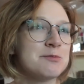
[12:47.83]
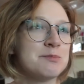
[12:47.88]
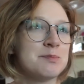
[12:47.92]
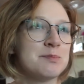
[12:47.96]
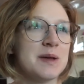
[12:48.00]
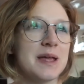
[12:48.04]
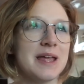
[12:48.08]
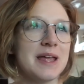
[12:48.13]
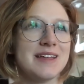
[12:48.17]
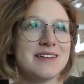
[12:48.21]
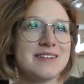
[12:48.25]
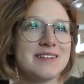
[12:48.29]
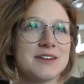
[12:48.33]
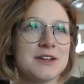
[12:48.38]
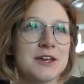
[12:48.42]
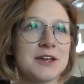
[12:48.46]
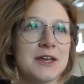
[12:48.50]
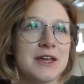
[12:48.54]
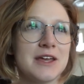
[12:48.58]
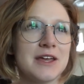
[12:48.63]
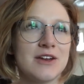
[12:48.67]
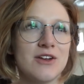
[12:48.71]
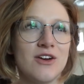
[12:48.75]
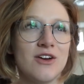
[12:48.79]
But
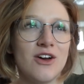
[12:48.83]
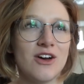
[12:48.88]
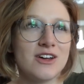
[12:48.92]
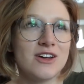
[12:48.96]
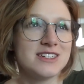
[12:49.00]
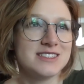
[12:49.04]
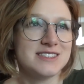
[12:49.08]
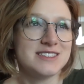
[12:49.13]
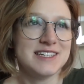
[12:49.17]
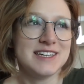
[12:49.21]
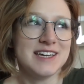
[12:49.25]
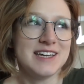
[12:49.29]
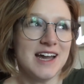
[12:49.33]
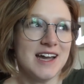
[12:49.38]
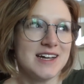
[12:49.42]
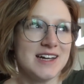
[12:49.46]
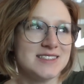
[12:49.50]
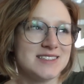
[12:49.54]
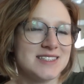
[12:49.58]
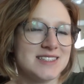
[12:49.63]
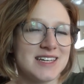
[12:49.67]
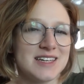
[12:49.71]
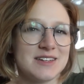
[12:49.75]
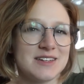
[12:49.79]
in all honesty,
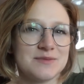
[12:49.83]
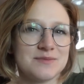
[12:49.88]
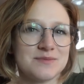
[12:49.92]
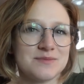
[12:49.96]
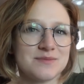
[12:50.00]
guys, like,